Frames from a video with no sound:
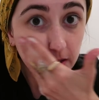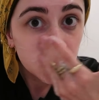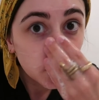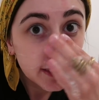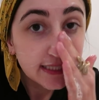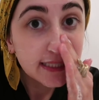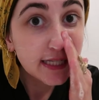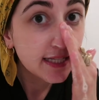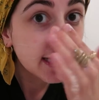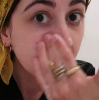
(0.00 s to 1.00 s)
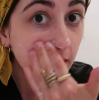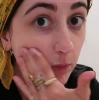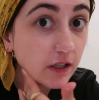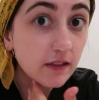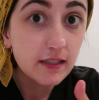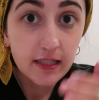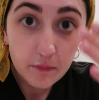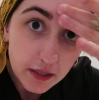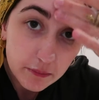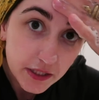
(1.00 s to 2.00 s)
Do I need to get a camera in
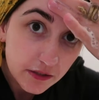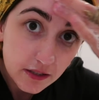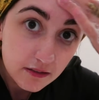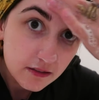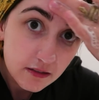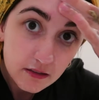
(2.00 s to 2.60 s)
my mirror?